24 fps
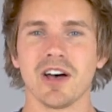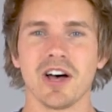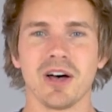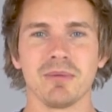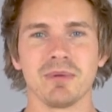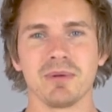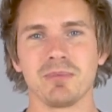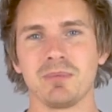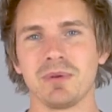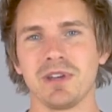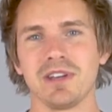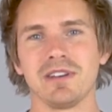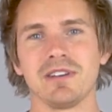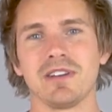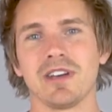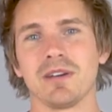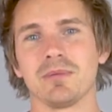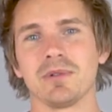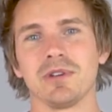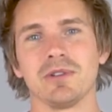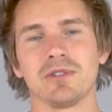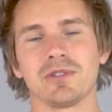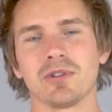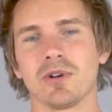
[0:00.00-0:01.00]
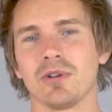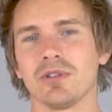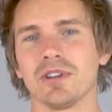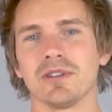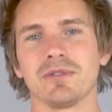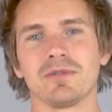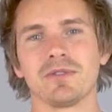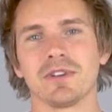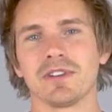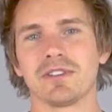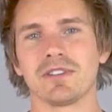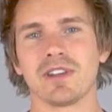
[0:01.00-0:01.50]
and PNW totally
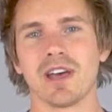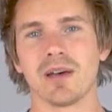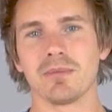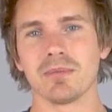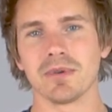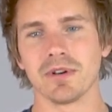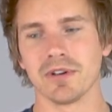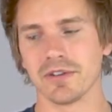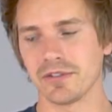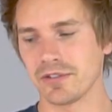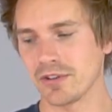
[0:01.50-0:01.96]
fits that bill.